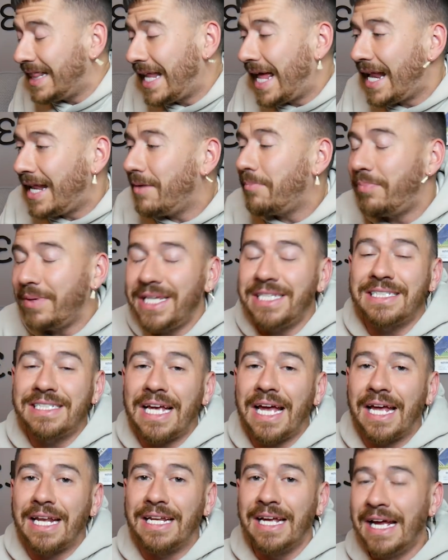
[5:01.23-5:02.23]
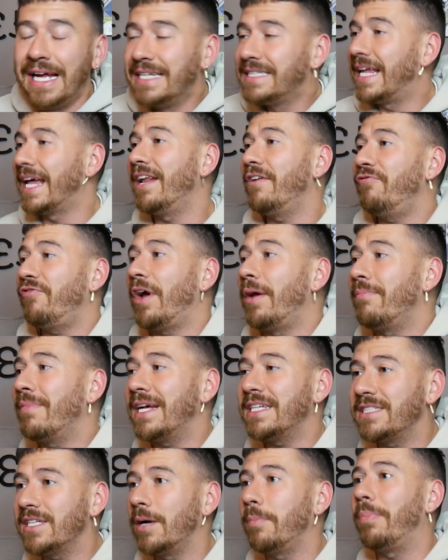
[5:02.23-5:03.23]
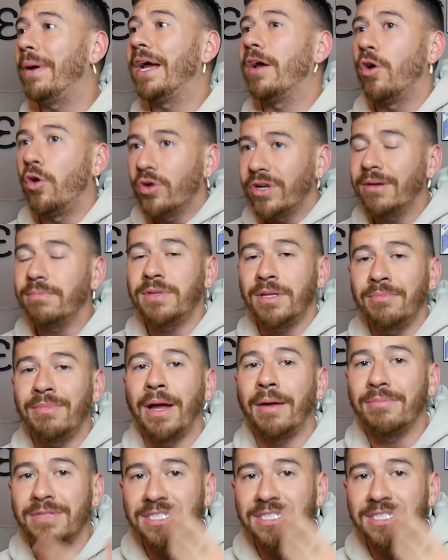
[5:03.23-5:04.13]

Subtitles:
let it be said that if I mess up, I own up to my